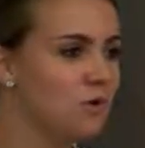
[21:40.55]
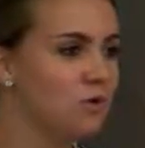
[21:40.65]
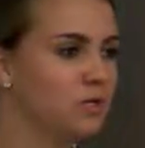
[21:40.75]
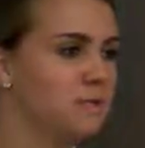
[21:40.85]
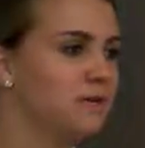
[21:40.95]

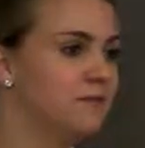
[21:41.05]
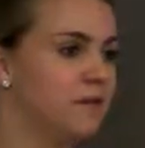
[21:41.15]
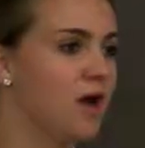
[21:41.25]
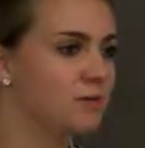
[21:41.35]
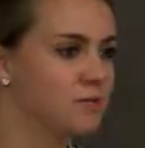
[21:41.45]
cool to be given
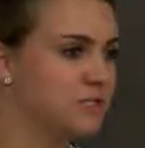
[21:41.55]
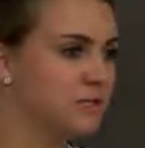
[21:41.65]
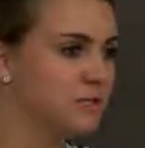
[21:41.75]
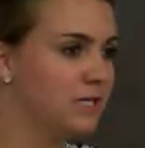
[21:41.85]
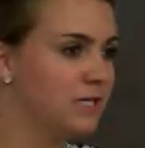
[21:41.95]
the
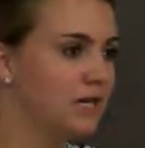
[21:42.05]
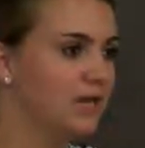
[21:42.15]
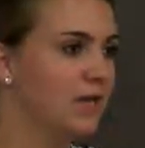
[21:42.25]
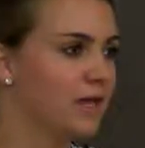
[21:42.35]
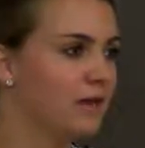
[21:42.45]
opportunity and
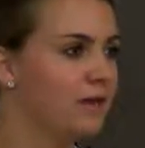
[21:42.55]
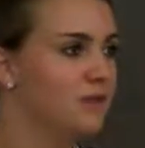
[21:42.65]
like